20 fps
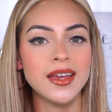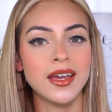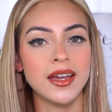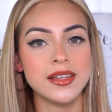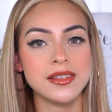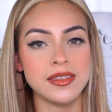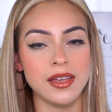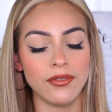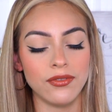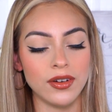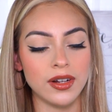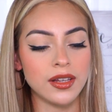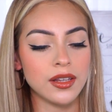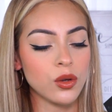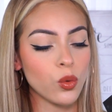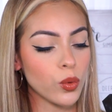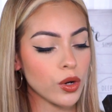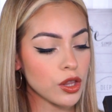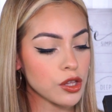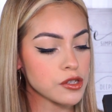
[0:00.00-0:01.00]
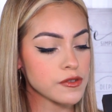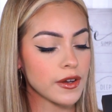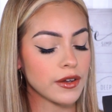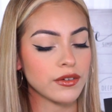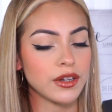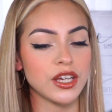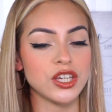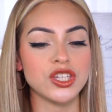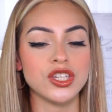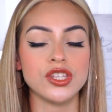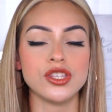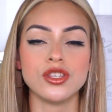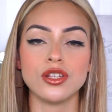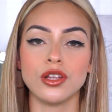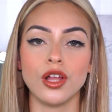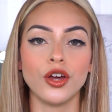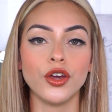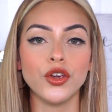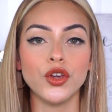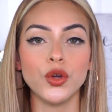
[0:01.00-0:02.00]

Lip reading: It's definitely one of those foundations, the longer